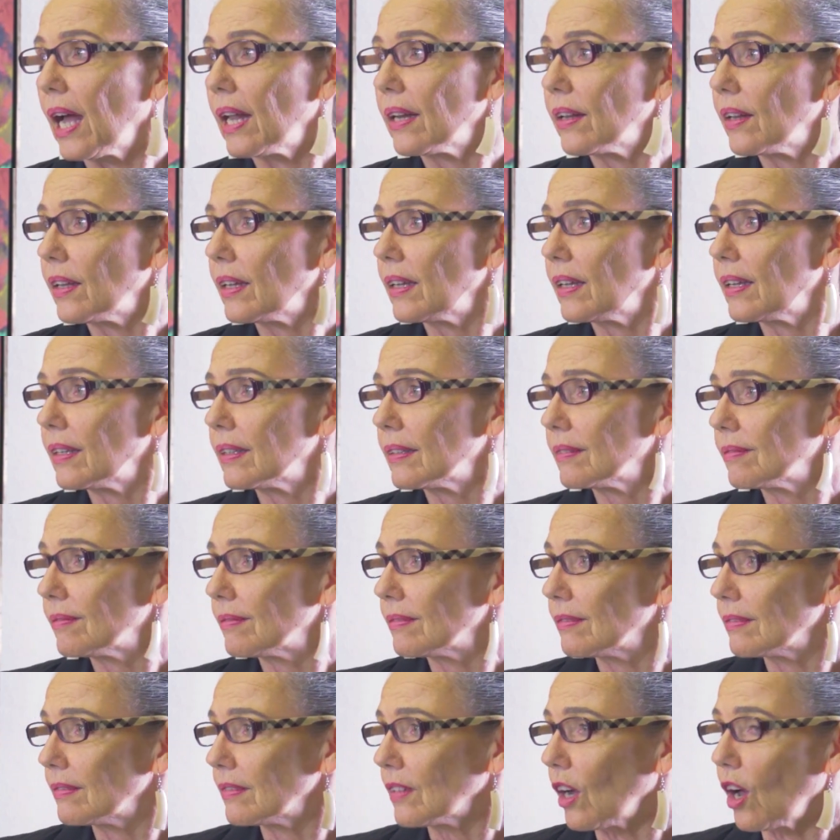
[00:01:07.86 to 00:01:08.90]
And the
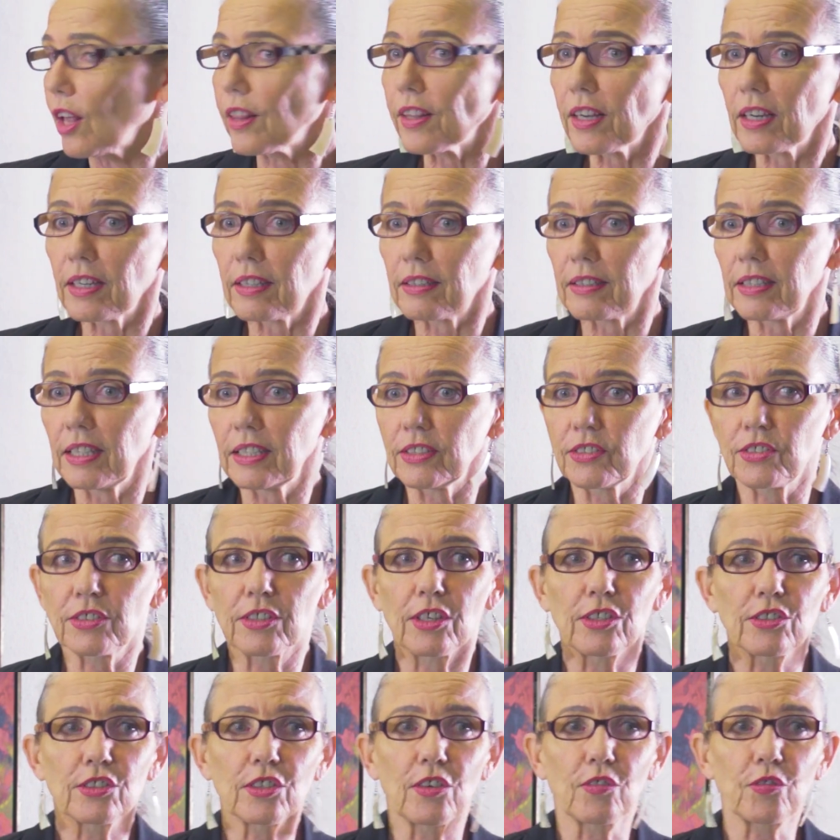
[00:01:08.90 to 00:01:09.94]
other
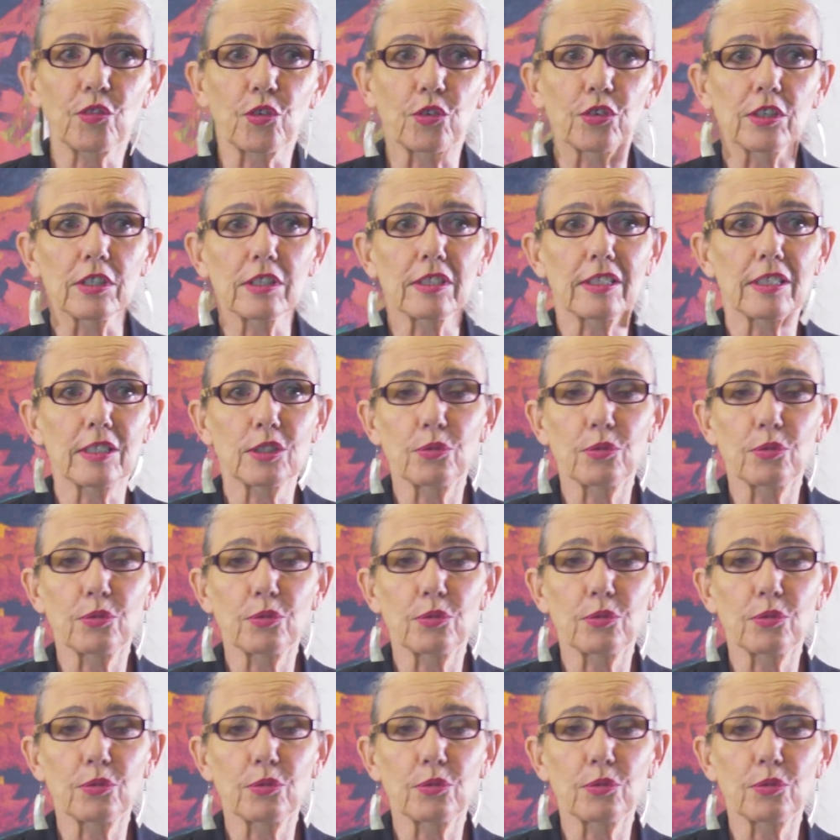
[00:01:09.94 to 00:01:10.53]
instance, of course,